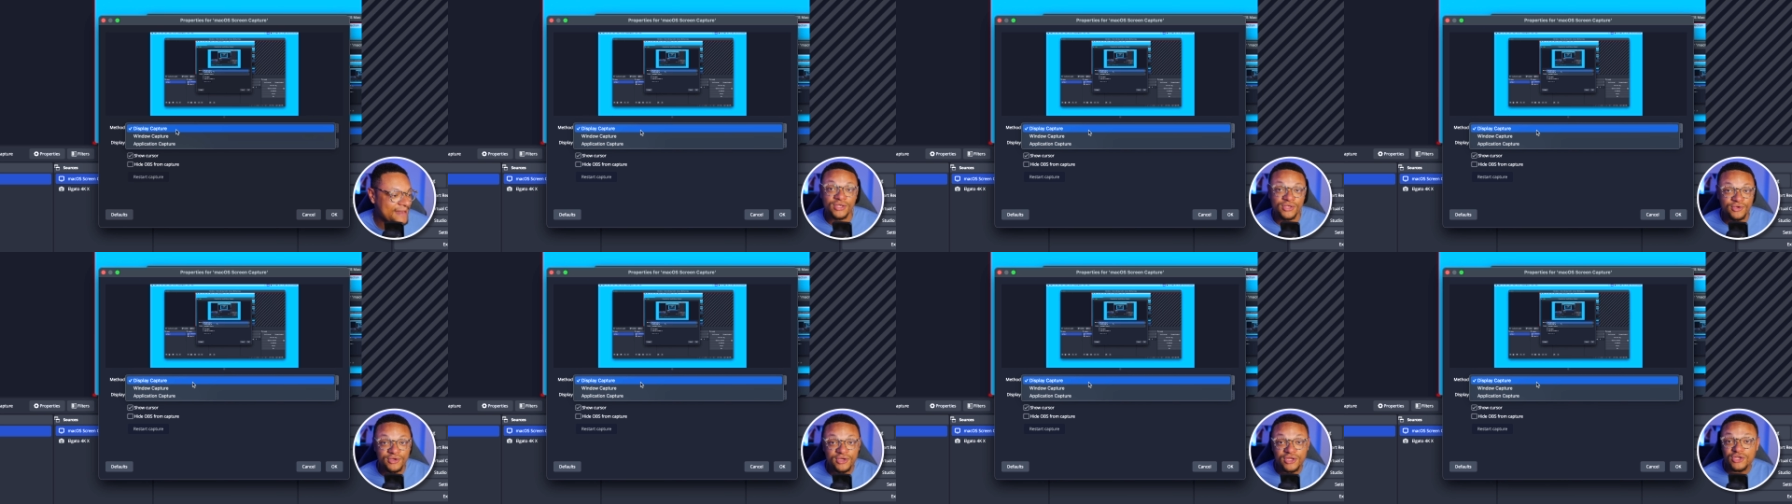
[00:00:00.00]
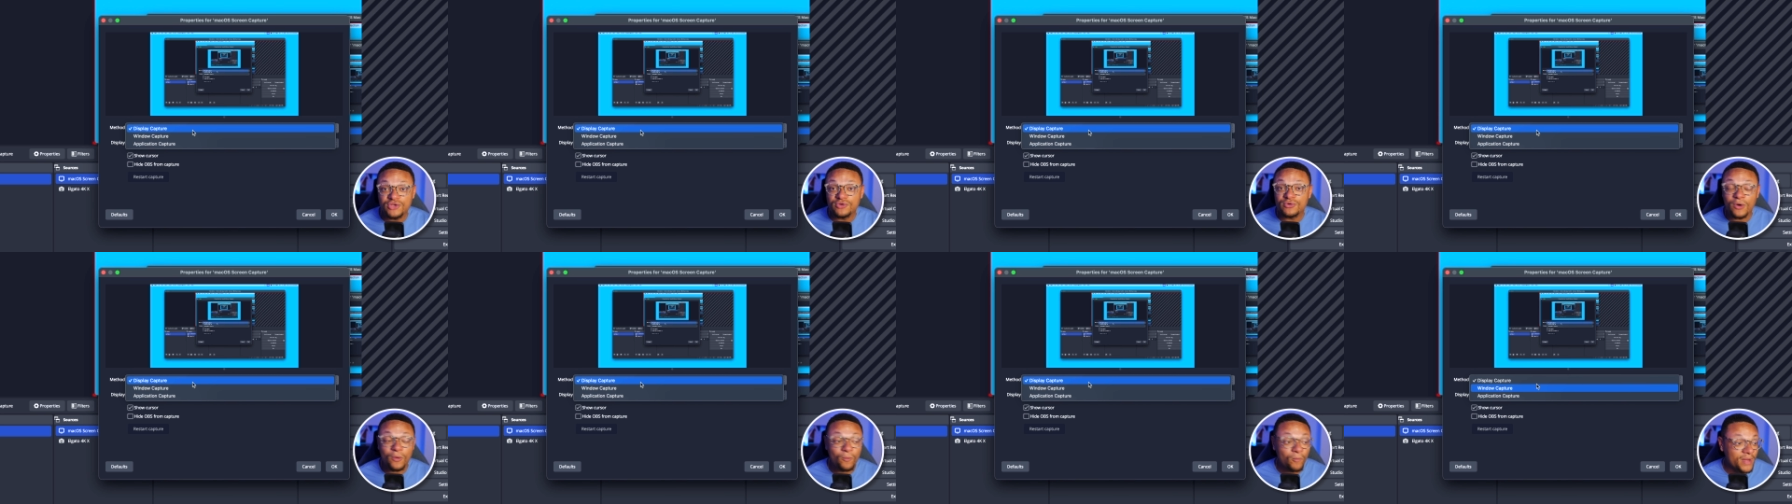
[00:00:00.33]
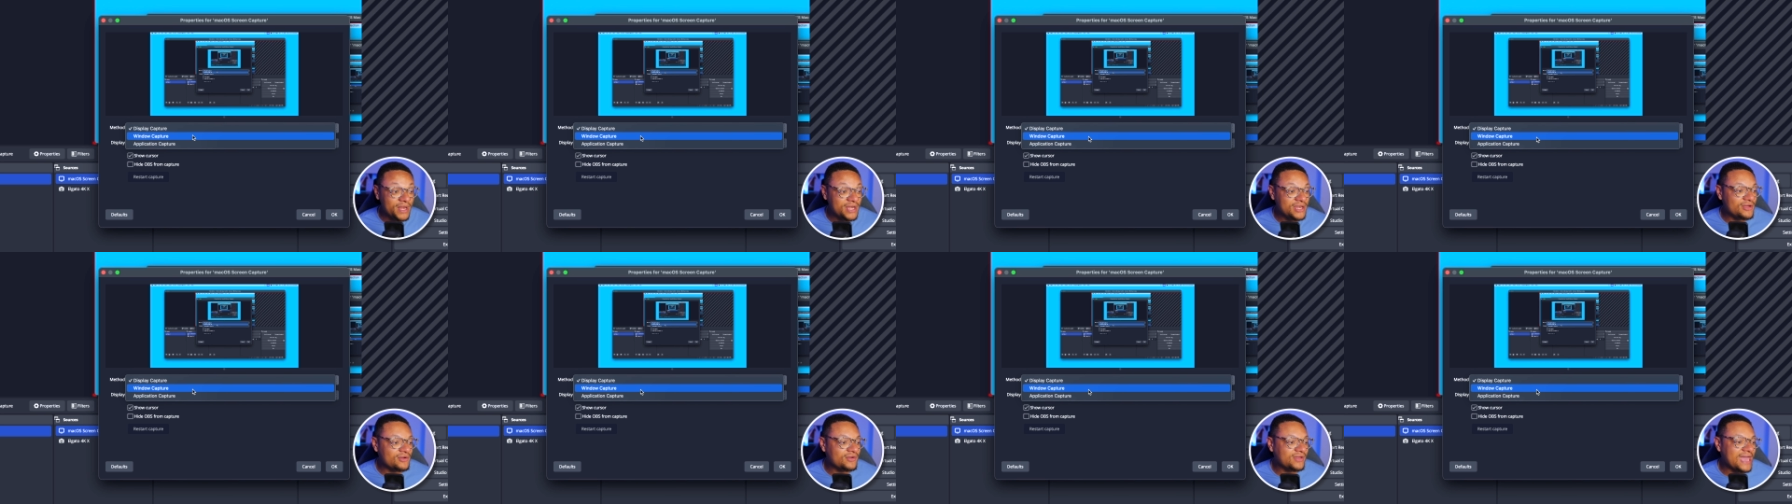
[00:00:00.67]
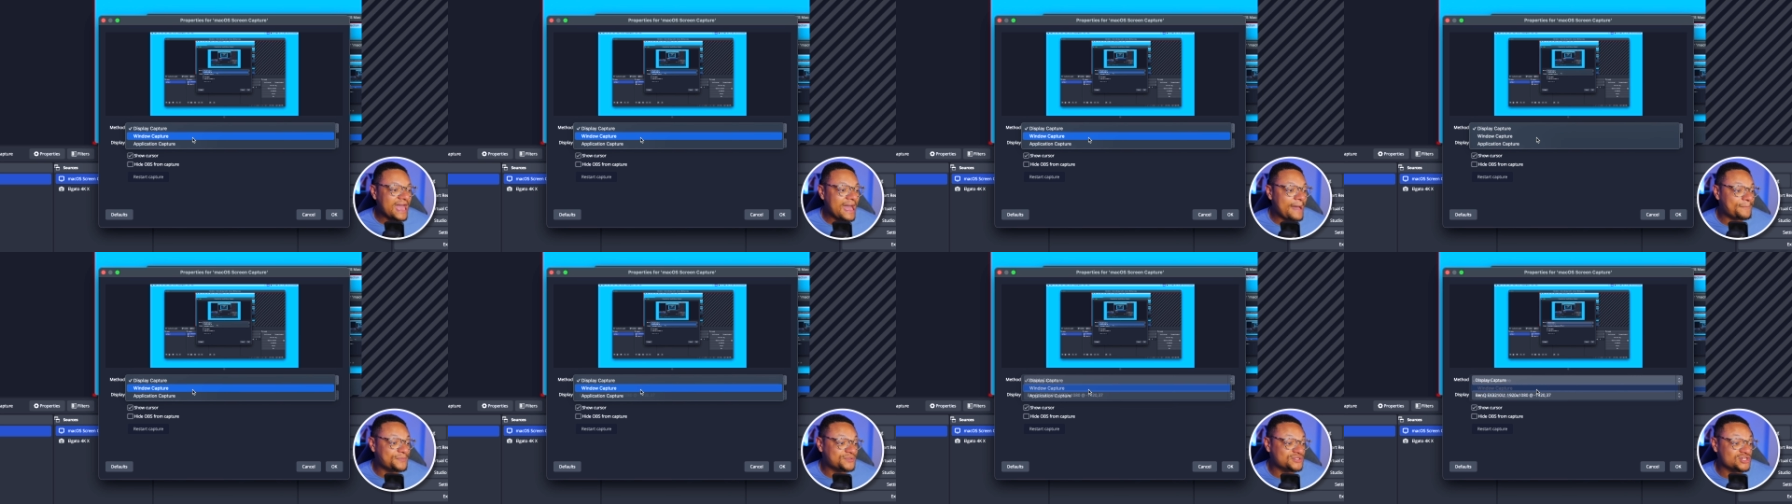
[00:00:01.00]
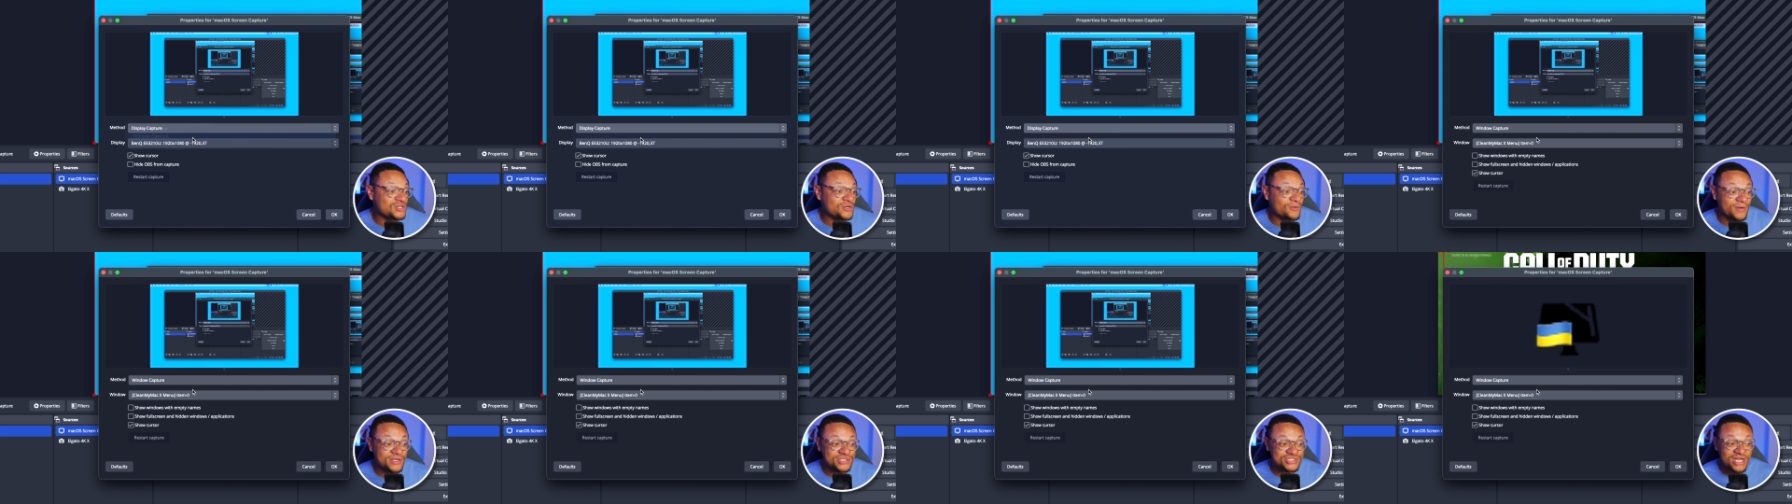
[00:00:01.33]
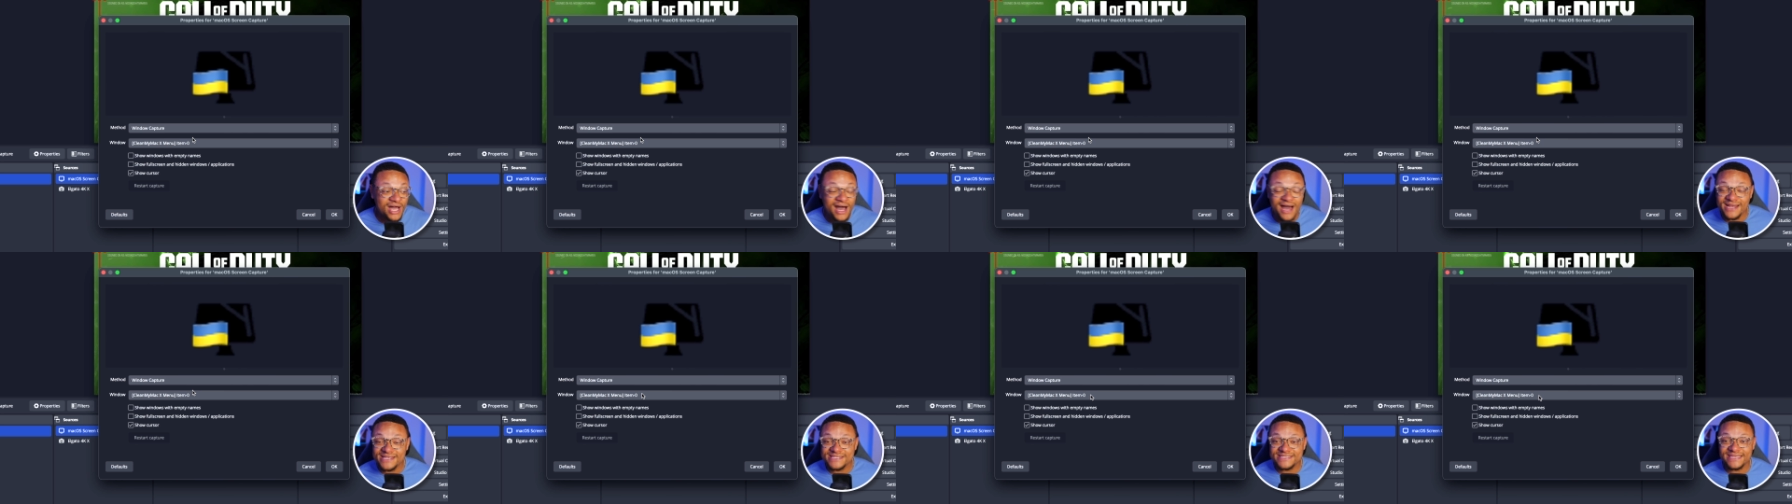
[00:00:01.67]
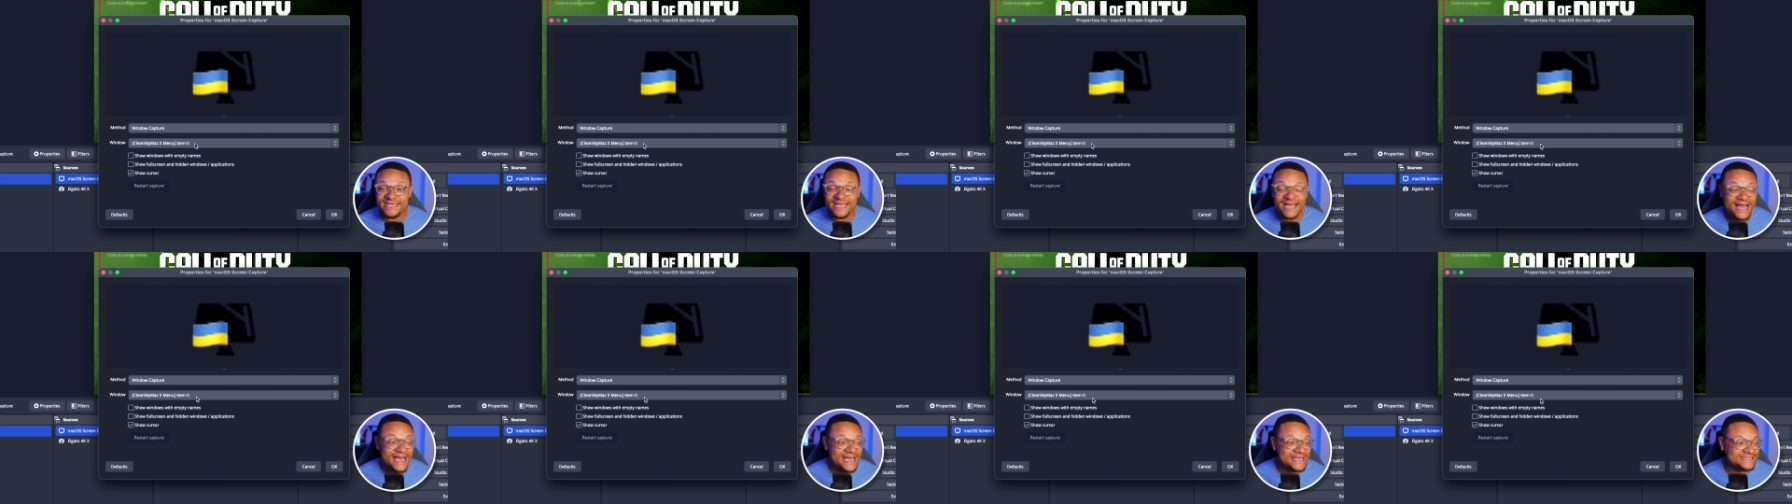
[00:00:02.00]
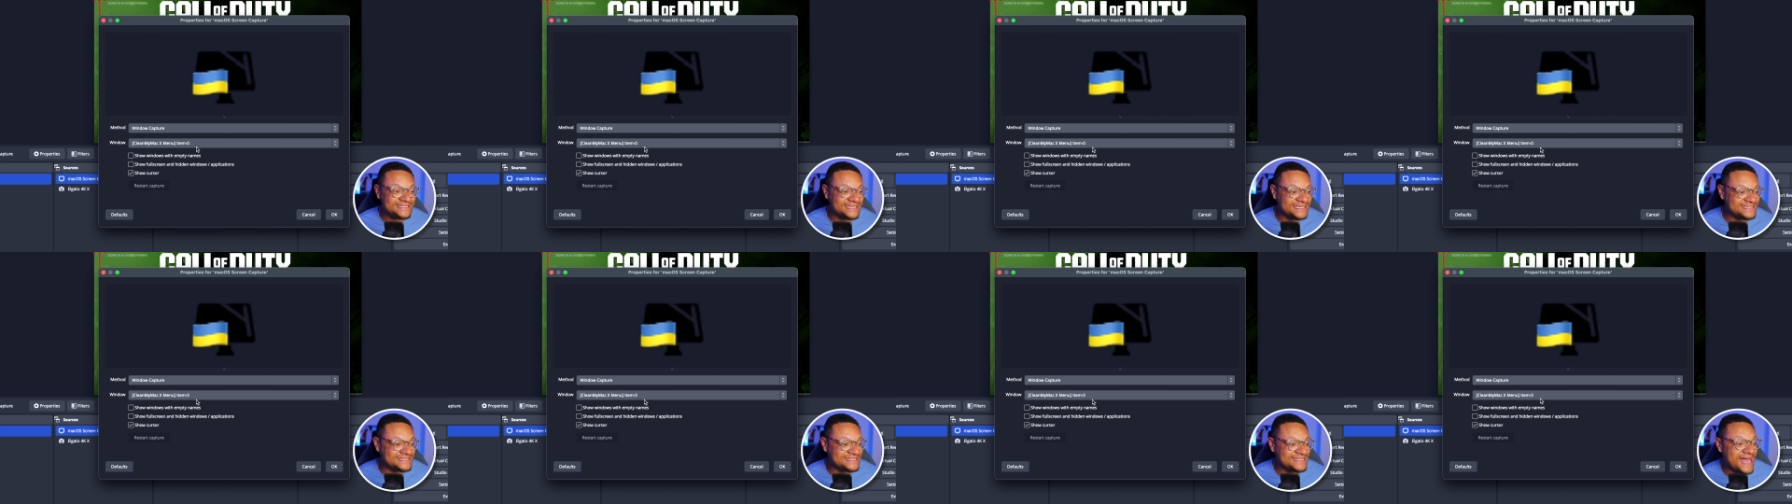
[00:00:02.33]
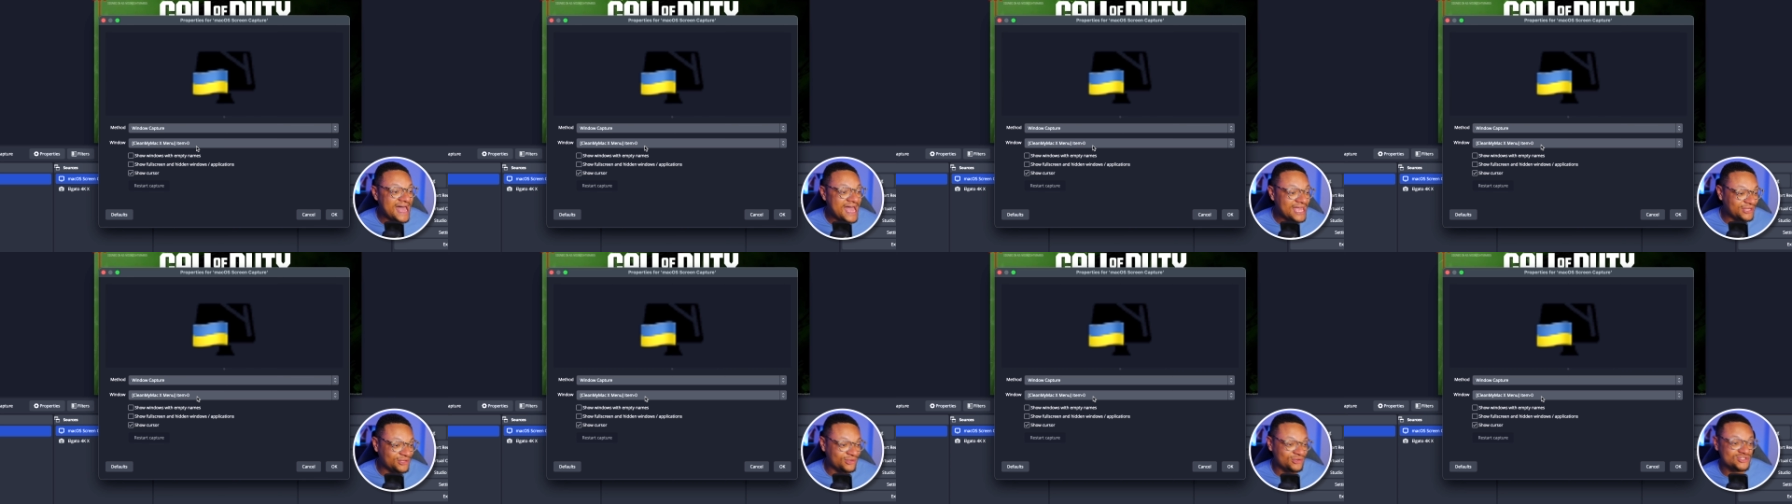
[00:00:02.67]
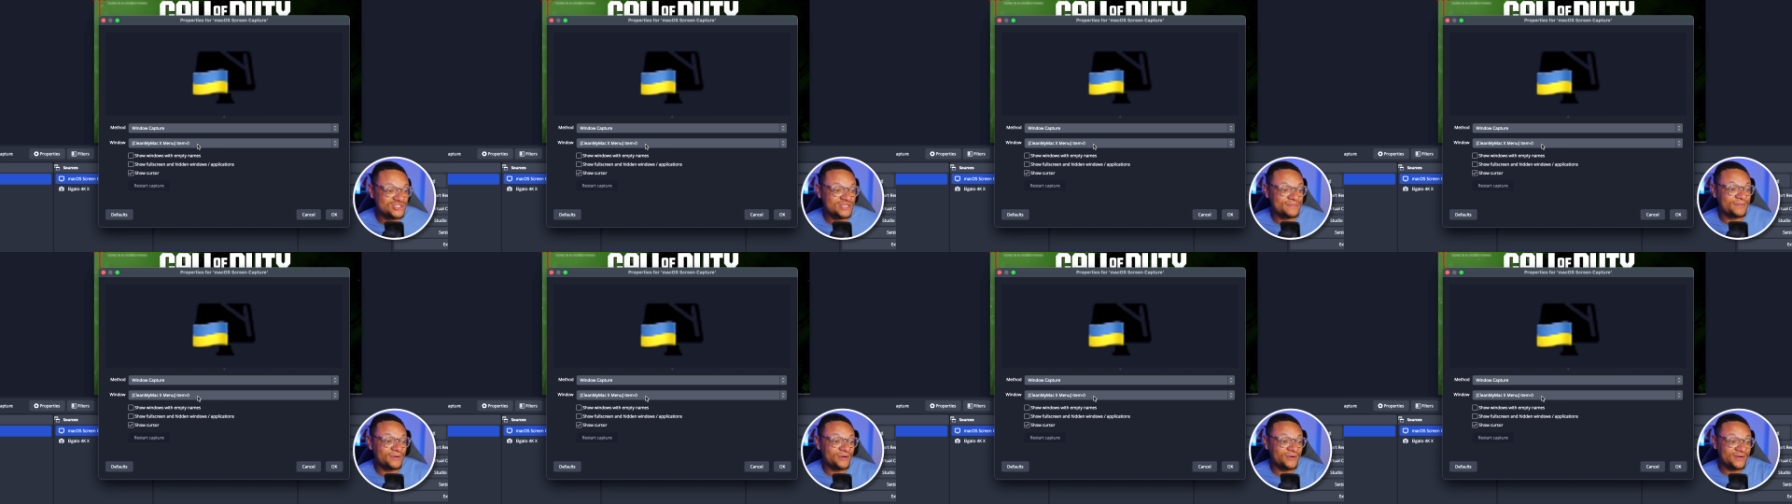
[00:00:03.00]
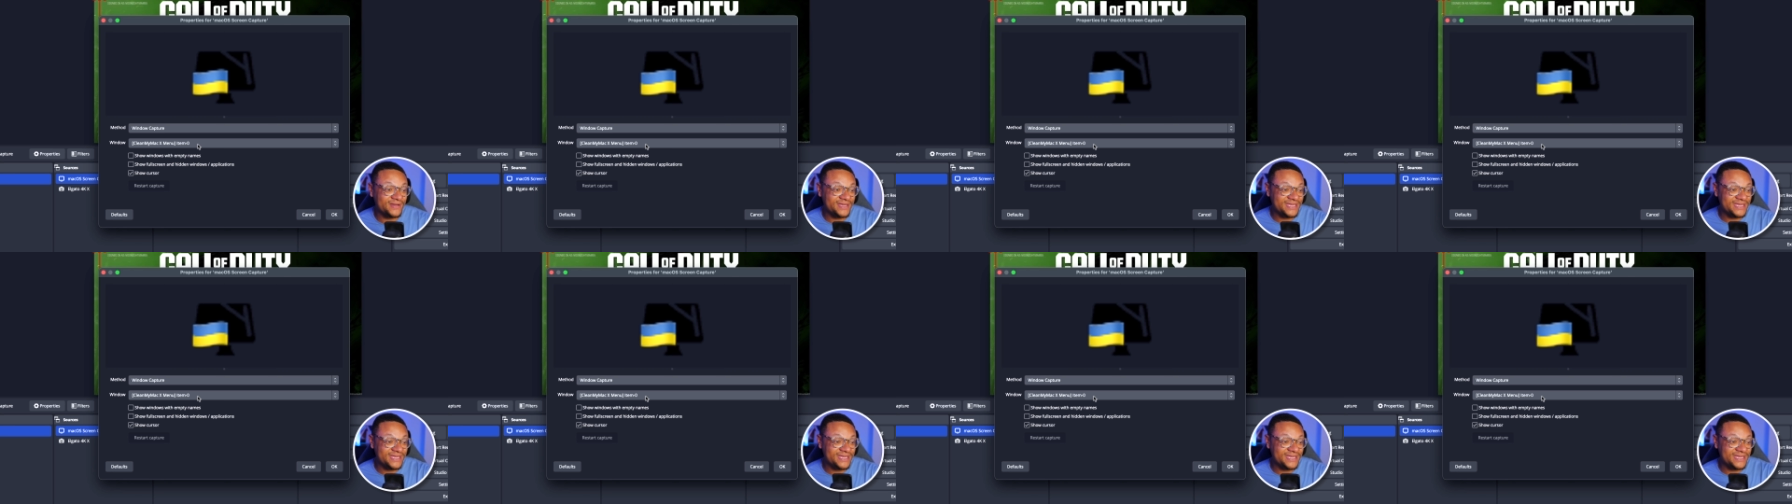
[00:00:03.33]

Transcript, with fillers: You can do a window capture, which honestly guys is not usable.